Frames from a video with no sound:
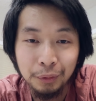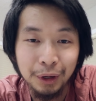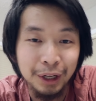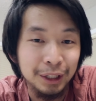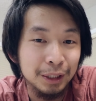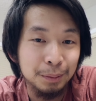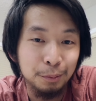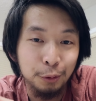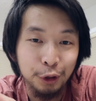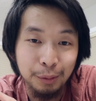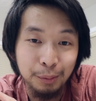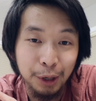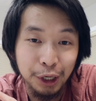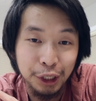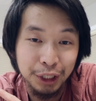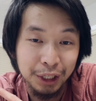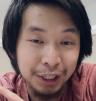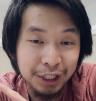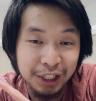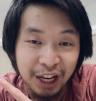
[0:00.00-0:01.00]
It's pretty
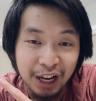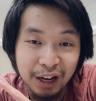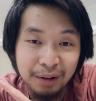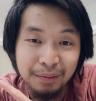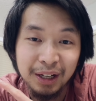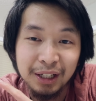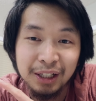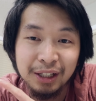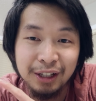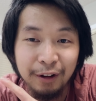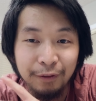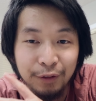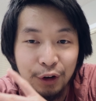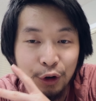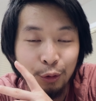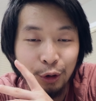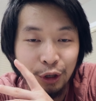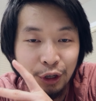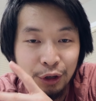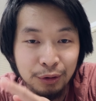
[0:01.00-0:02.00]
much the same as if
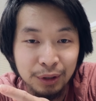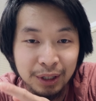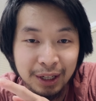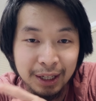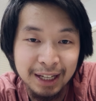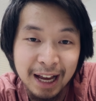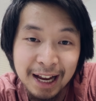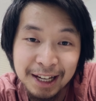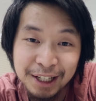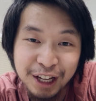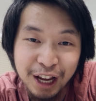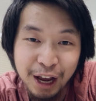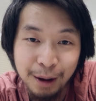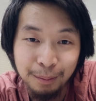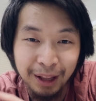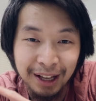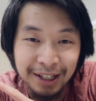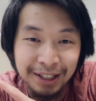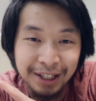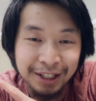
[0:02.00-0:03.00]
you would use this
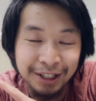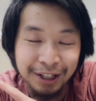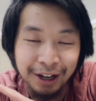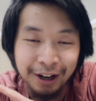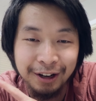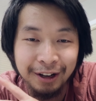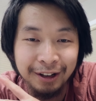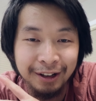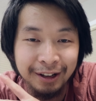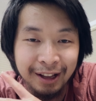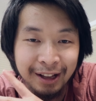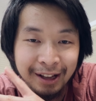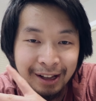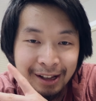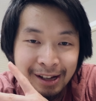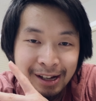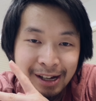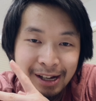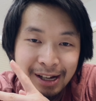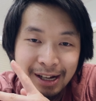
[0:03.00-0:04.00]
STM lenses on the